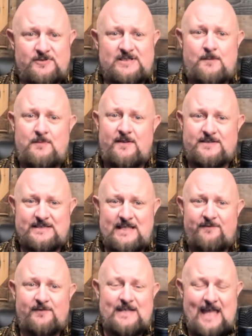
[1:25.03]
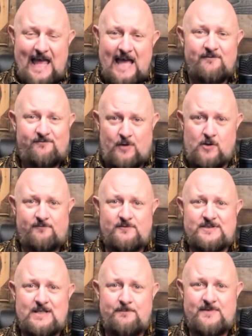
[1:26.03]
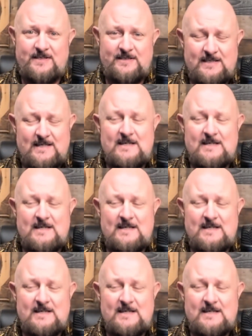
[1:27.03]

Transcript: somebody that's definitely at fault for something